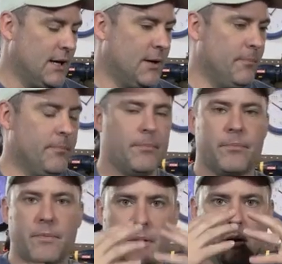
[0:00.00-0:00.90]

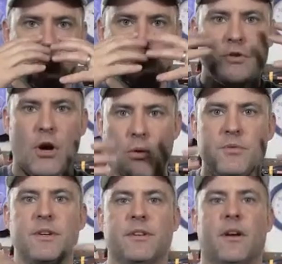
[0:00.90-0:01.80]

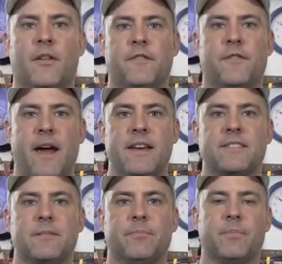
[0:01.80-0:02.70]
tones on the
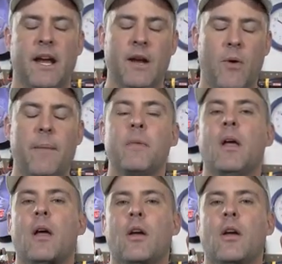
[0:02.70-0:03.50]
face. Anyway,